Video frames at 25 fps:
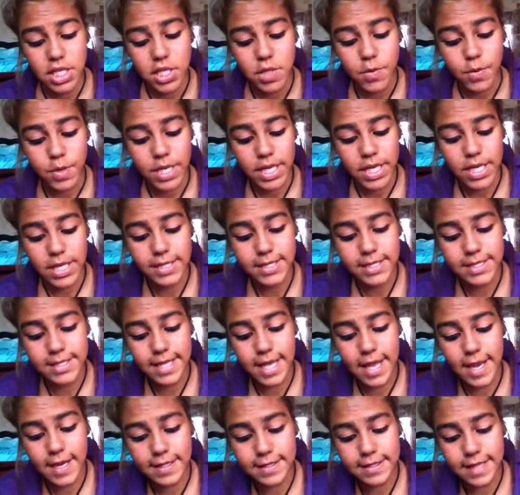What else is
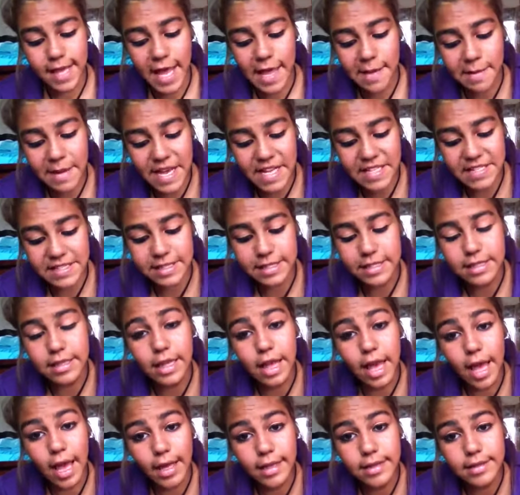there to say about
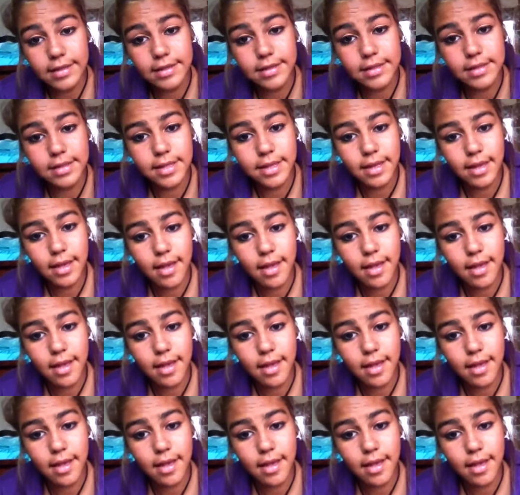sluts?